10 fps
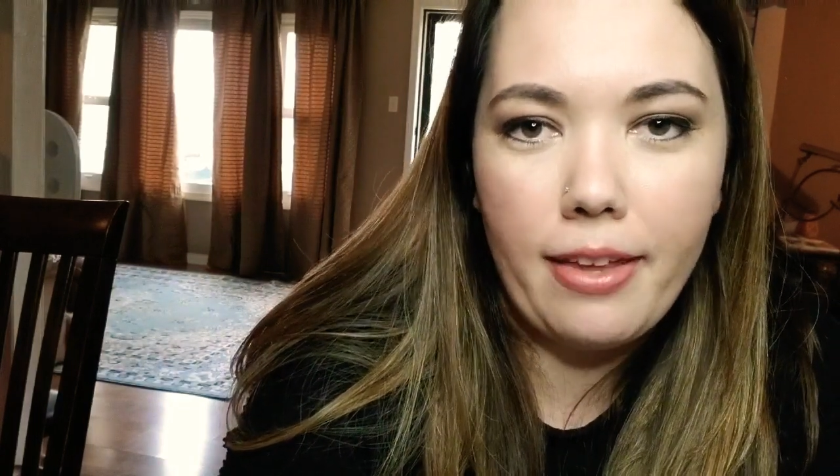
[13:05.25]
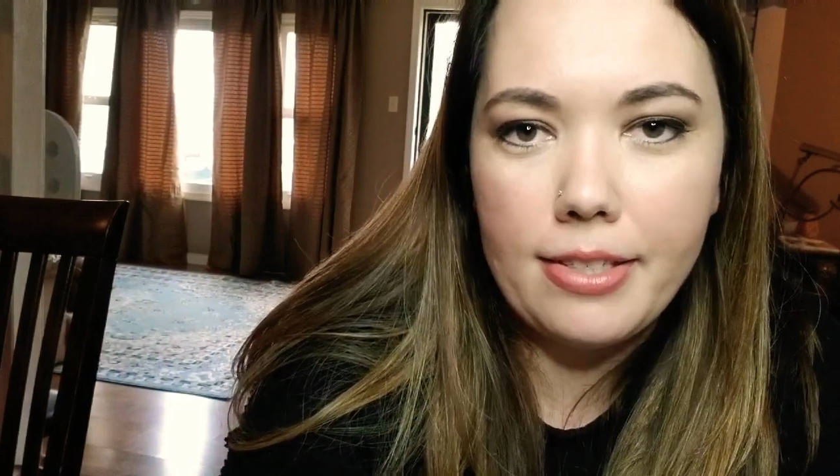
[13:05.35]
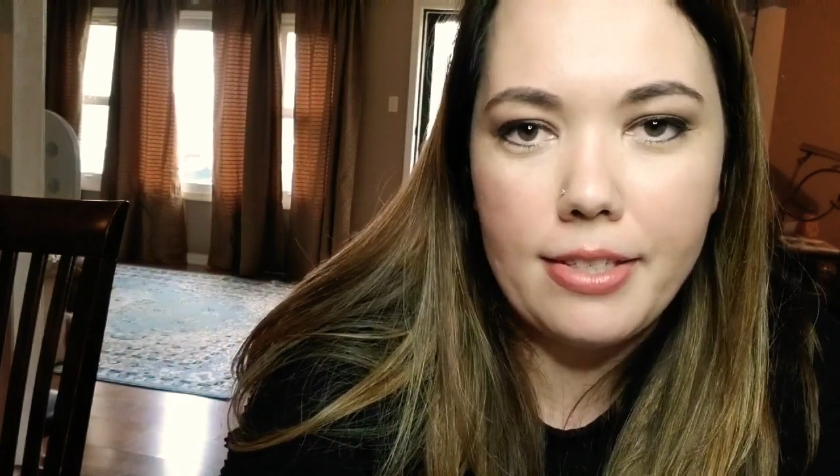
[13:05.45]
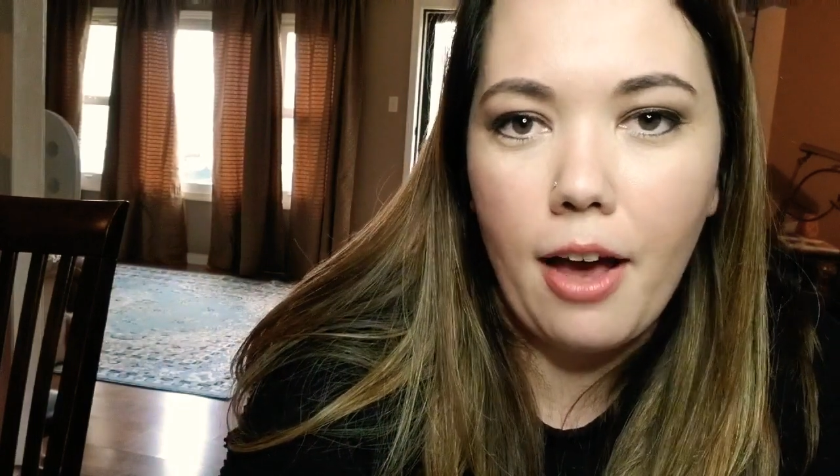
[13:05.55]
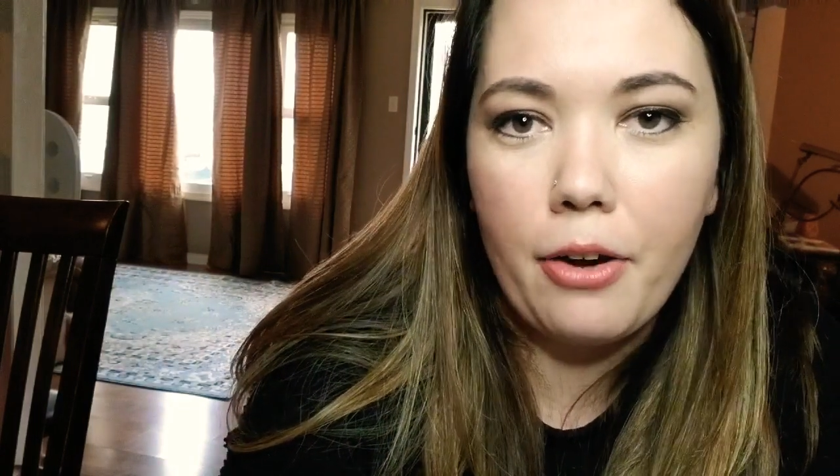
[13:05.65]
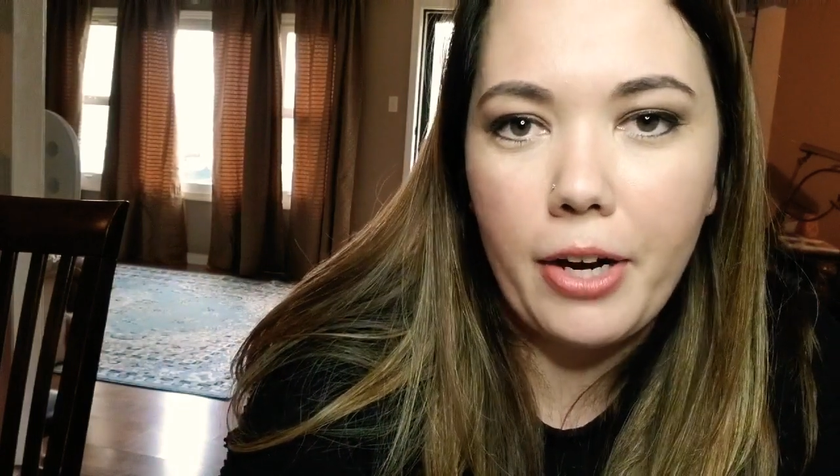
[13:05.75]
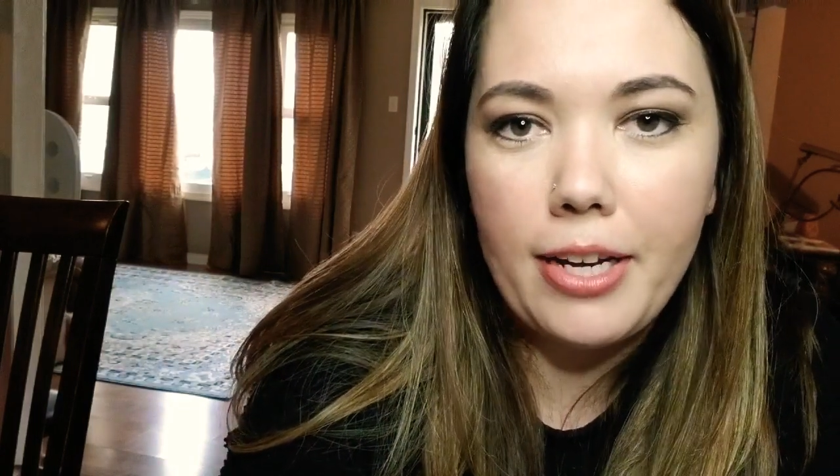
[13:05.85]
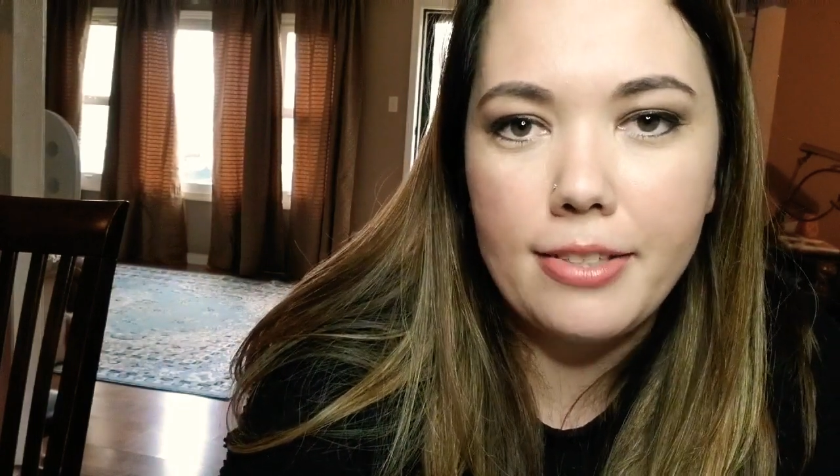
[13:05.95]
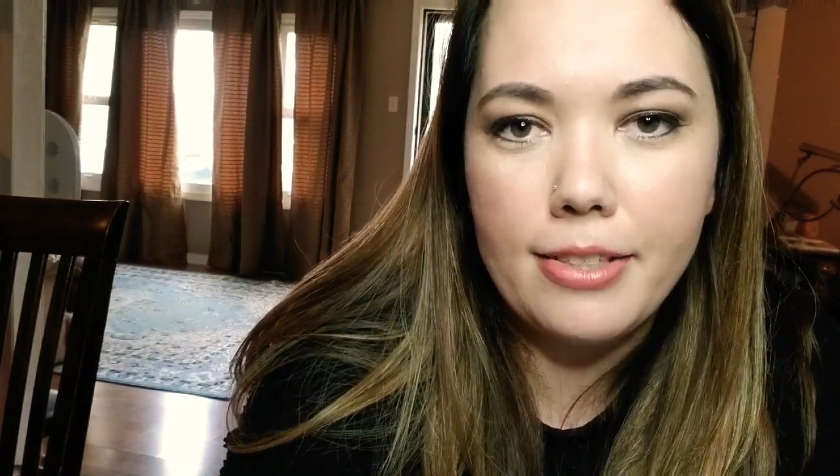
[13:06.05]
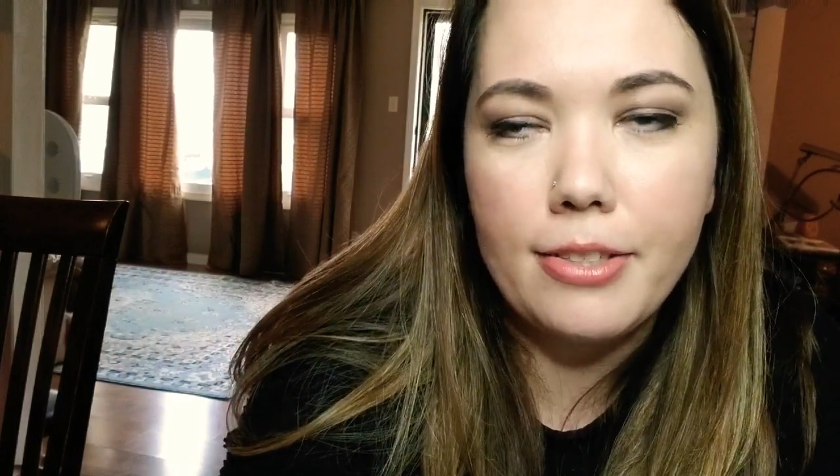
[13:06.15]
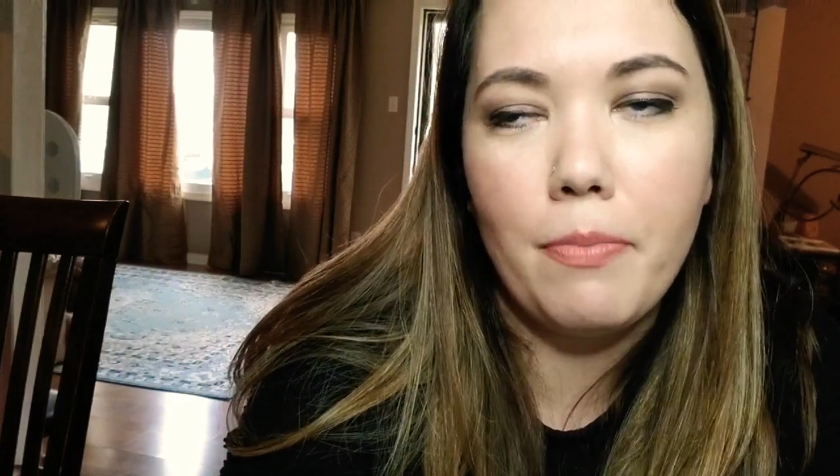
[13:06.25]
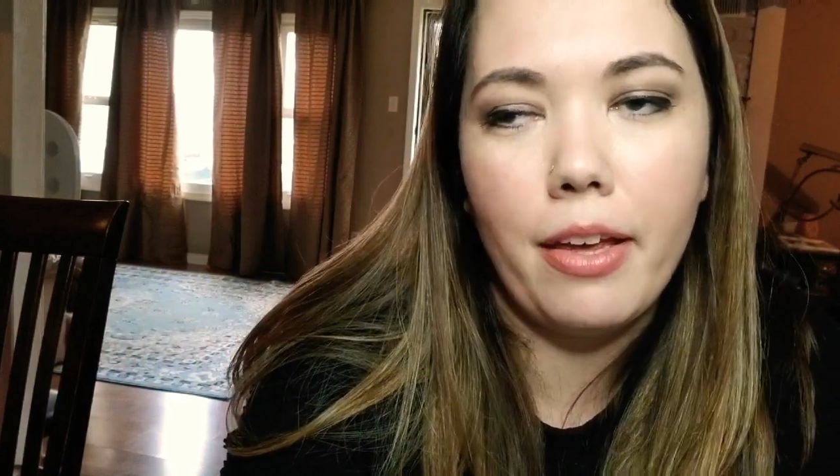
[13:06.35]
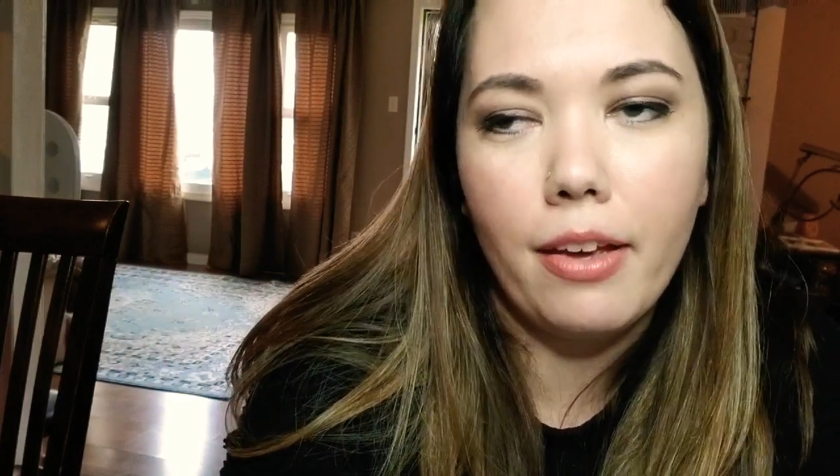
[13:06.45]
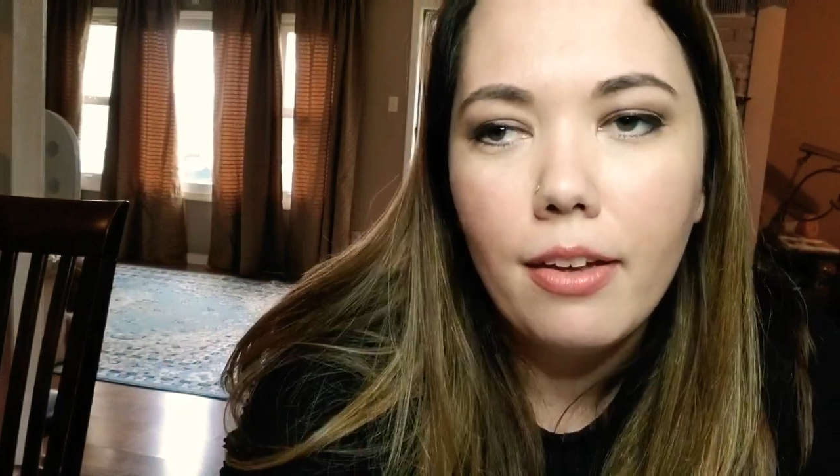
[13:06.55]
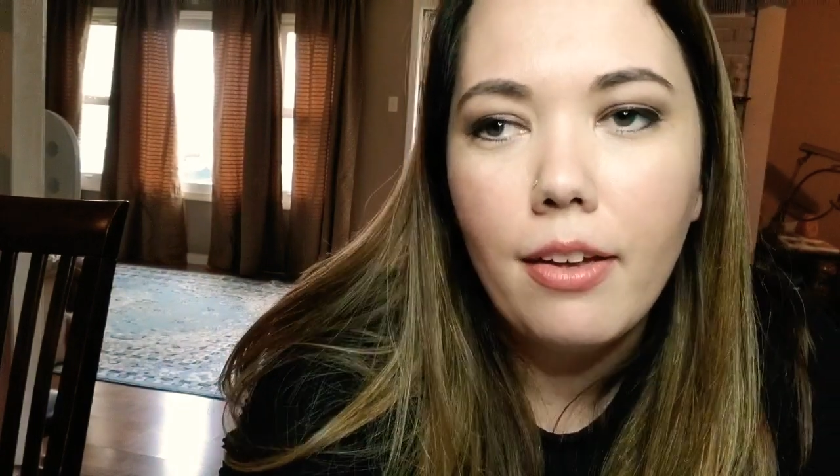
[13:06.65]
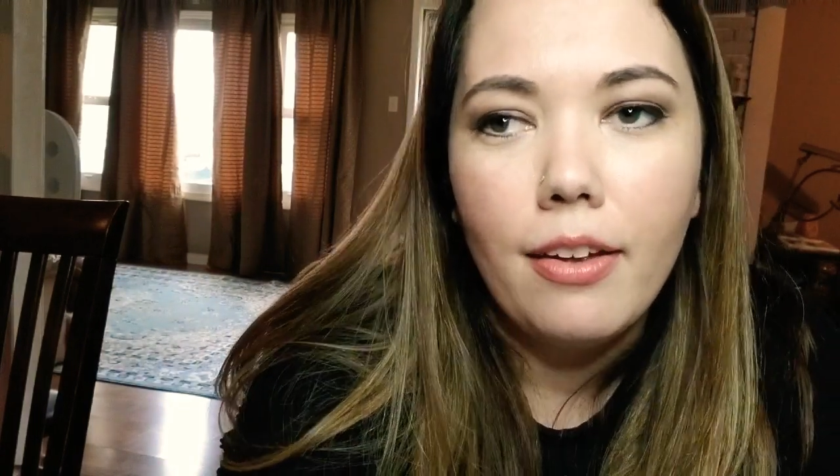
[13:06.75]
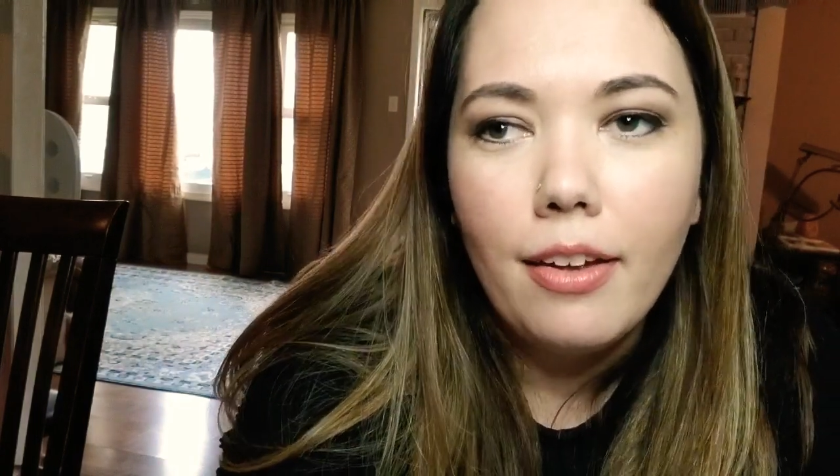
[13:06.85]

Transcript: things got crazy. So I'm like,